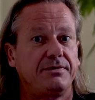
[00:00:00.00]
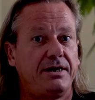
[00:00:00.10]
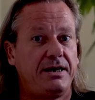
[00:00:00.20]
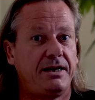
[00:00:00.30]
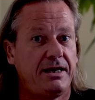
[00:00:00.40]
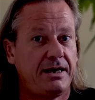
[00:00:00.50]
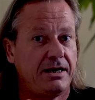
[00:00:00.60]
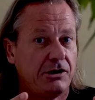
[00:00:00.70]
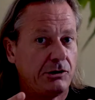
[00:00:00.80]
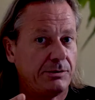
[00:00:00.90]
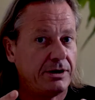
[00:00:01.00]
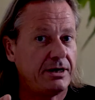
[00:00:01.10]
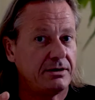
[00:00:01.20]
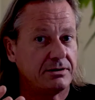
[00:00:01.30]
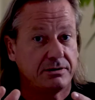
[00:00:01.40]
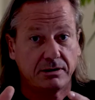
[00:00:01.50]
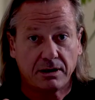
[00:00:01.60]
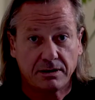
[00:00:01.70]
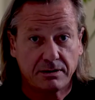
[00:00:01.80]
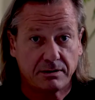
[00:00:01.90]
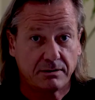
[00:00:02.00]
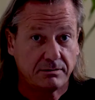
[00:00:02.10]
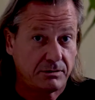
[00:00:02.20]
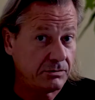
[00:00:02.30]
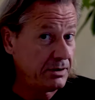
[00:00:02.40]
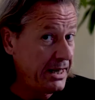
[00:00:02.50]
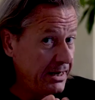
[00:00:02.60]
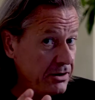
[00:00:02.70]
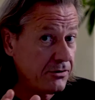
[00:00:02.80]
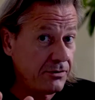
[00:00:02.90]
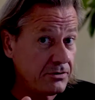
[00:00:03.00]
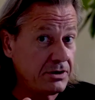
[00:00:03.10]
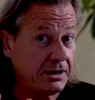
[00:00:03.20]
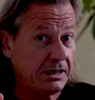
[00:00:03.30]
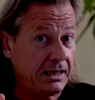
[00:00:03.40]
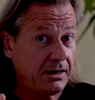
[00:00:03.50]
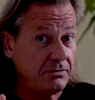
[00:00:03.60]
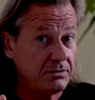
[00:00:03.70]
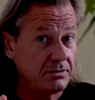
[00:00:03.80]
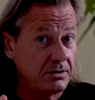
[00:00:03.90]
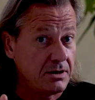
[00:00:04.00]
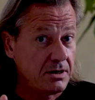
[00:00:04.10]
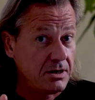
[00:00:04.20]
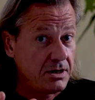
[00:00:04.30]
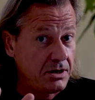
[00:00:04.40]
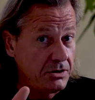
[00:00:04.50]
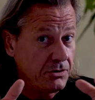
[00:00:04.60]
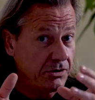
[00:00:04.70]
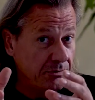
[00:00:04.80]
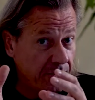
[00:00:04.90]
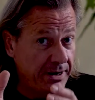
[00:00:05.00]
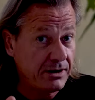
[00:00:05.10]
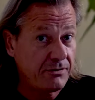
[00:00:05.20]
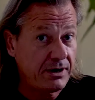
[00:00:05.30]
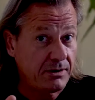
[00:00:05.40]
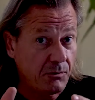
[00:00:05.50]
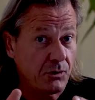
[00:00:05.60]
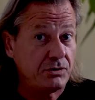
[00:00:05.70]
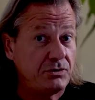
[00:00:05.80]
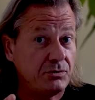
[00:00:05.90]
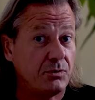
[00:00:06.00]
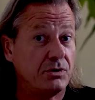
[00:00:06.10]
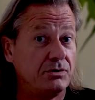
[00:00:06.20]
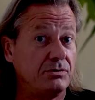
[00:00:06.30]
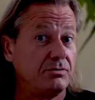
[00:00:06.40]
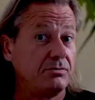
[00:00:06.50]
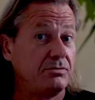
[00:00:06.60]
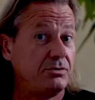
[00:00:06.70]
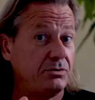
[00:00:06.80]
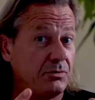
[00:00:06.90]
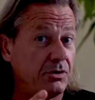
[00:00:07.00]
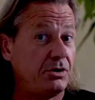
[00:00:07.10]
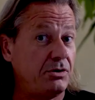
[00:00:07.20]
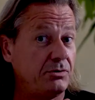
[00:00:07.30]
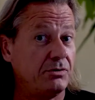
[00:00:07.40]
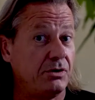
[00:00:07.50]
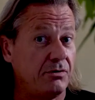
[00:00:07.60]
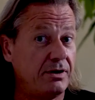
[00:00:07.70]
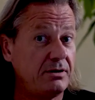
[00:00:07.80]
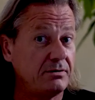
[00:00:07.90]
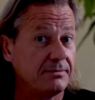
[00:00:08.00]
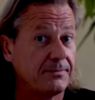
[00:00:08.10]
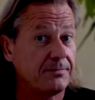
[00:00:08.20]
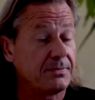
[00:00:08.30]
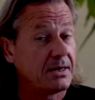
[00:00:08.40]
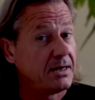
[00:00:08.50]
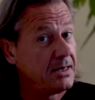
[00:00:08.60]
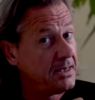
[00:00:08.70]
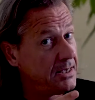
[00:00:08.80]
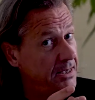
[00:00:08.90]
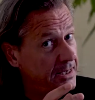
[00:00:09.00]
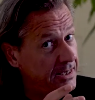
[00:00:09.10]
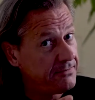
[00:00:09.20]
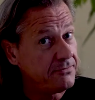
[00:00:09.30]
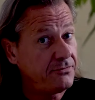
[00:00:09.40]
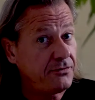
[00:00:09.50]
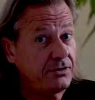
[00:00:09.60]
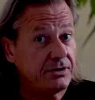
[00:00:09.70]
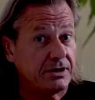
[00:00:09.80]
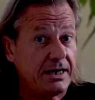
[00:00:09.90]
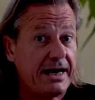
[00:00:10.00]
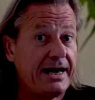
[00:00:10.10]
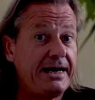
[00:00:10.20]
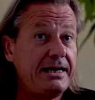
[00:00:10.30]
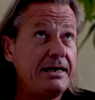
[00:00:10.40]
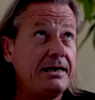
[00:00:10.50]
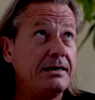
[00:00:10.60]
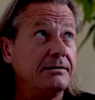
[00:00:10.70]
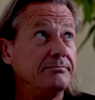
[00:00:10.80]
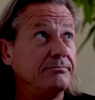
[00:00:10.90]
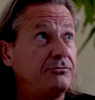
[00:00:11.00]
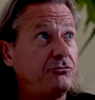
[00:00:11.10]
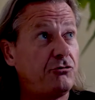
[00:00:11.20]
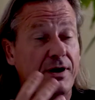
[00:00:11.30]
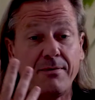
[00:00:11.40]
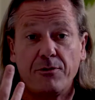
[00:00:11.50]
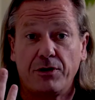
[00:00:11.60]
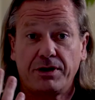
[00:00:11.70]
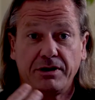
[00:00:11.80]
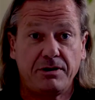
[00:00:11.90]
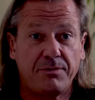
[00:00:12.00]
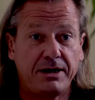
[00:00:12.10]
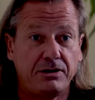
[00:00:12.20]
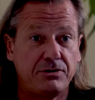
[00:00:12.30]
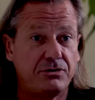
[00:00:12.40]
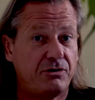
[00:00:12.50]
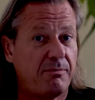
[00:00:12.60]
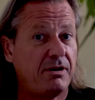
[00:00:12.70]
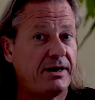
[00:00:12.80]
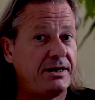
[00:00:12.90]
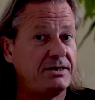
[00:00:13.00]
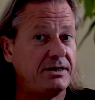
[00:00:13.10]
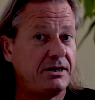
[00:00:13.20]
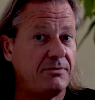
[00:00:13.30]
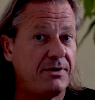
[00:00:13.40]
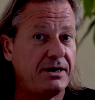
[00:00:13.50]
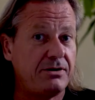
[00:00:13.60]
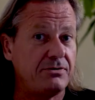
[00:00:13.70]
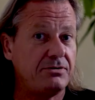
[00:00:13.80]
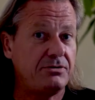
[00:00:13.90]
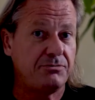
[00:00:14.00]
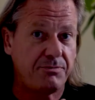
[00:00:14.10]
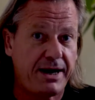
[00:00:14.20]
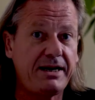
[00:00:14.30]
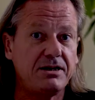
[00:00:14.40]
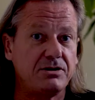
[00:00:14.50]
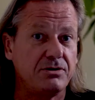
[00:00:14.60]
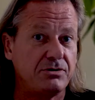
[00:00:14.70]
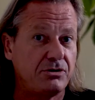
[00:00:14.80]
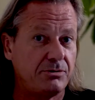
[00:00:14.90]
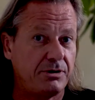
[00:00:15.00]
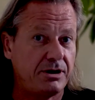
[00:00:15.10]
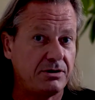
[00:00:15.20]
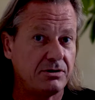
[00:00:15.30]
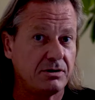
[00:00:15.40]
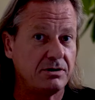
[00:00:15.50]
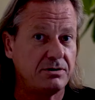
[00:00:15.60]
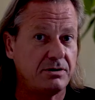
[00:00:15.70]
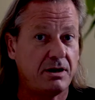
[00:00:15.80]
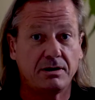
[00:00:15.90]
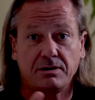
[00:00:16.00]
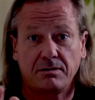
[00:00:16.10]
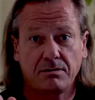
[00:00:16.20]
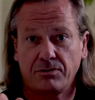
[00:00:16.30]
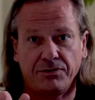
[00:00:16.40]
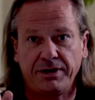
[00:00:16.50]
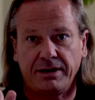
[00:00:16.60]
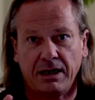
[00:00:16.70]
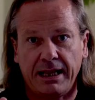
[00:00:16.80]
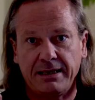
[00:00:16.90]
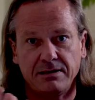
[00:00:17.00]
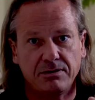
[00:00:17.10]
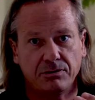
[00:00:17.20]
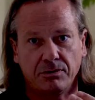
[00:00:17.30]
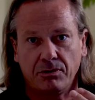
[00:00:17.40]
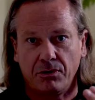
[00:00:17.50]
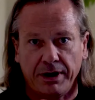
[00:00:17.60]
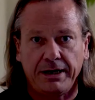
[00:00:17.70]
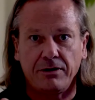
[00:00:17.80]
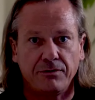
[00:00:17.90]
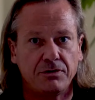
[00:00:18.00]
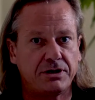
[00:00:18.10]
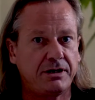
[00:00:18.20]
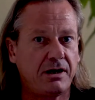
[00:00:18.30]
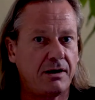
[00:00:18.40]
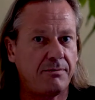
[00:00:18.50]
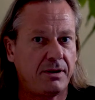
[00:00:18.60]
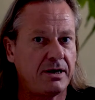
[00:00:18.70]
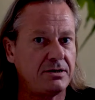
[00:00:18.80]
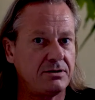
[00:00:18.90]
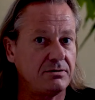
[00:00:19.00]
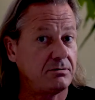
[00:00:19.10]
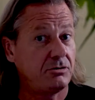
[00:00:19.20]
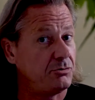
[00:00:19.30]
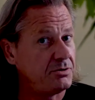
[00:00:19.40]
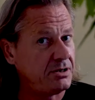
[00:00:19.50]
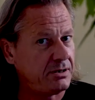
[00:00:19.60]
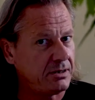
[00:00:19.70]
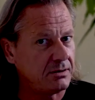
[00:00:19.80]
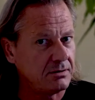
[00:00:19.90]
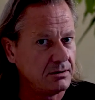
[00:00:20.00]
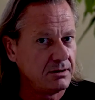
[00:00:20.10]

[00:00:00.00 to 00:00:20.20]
in a Kubernetes cluster on any of those other clouds, you can migrate one-to-one to what you do on the grid. Even further, any framework that you might use or application that you might use to manage those Kubernetes clusters, like Container Lens or any of those other applications, kubectl